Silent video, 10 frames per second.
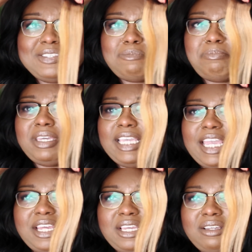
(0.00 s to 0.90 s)

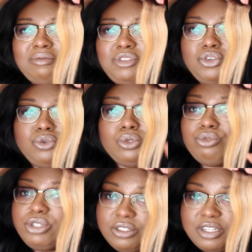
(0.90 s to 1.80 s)
spaghetti noodle
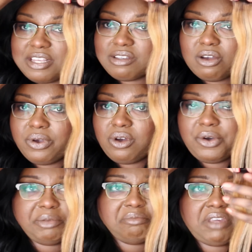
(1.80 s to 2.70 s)
realness going on.